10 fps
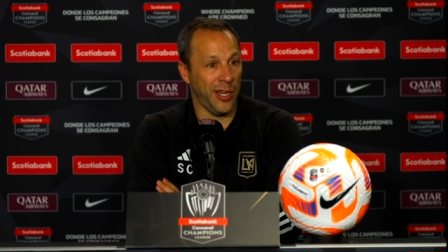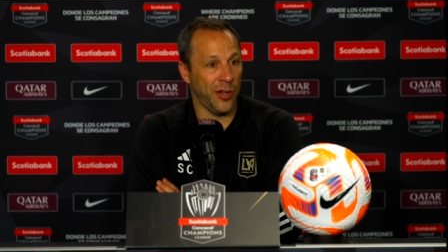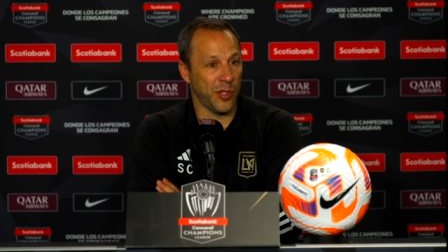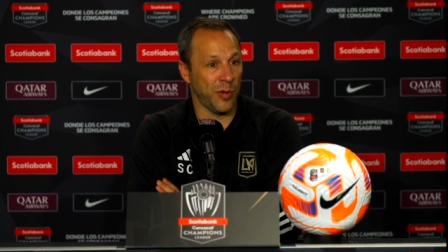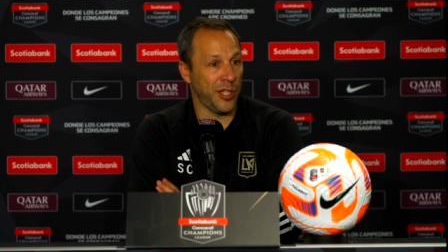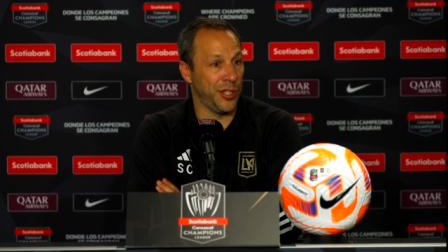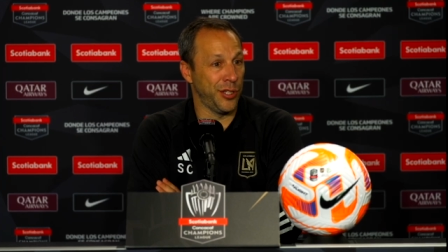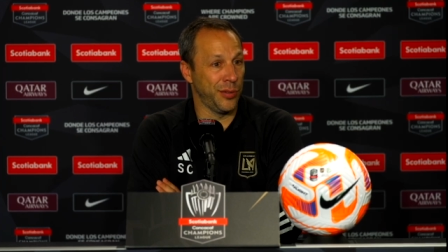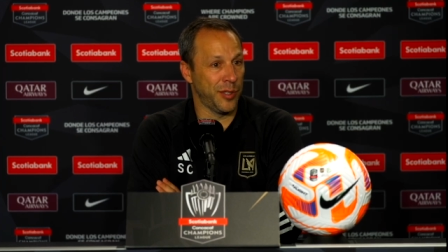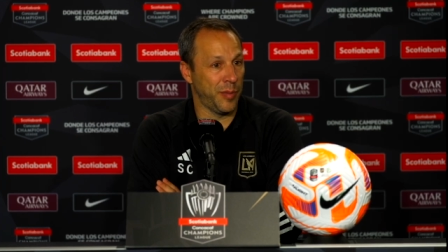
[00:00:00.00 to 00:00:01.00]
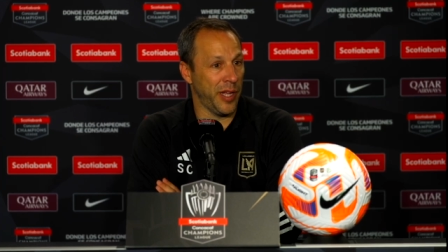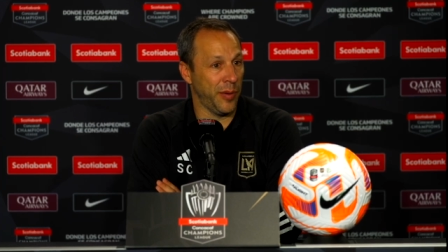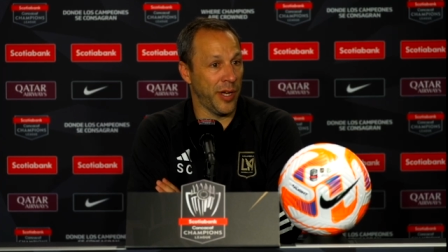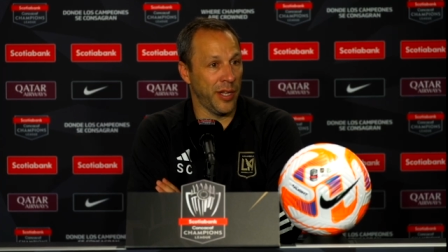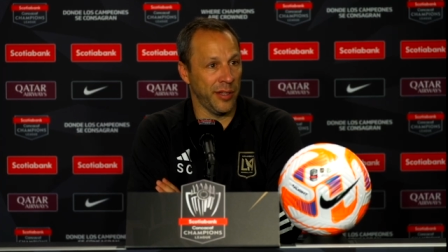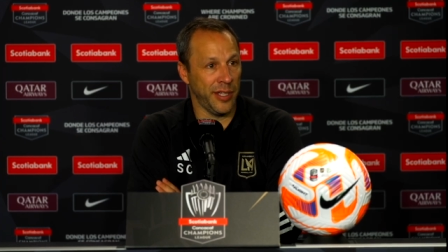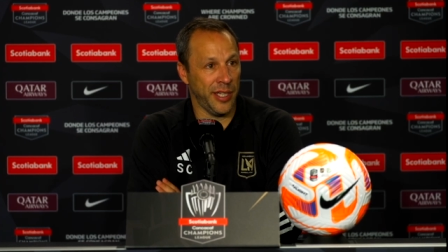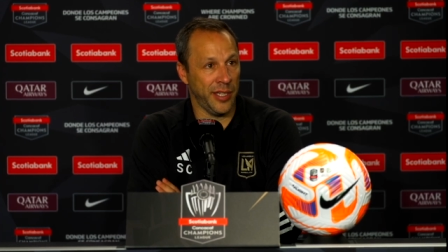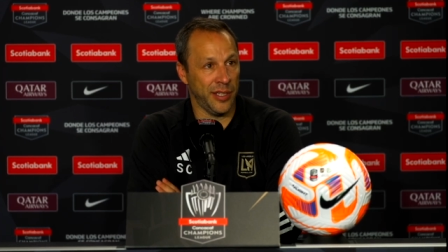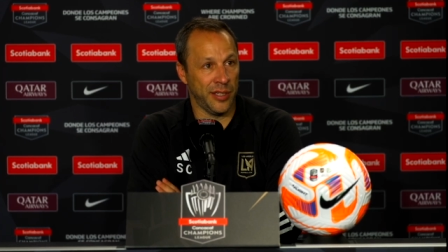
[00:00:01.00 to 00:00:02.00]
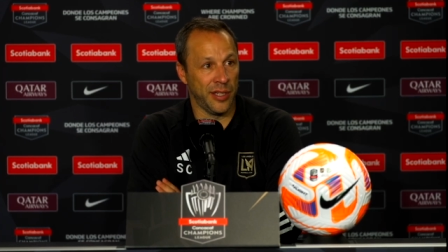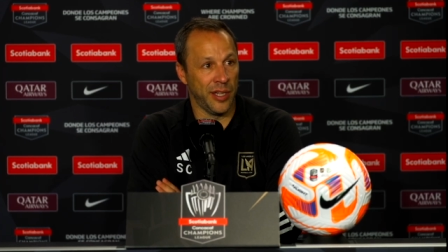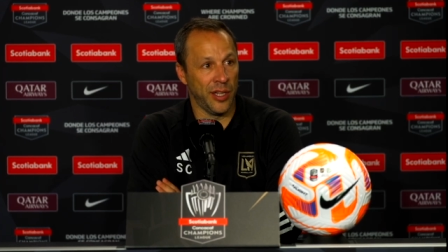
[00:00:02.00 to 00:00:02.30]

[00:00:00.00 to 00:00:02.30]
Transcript: knows what to do to play well and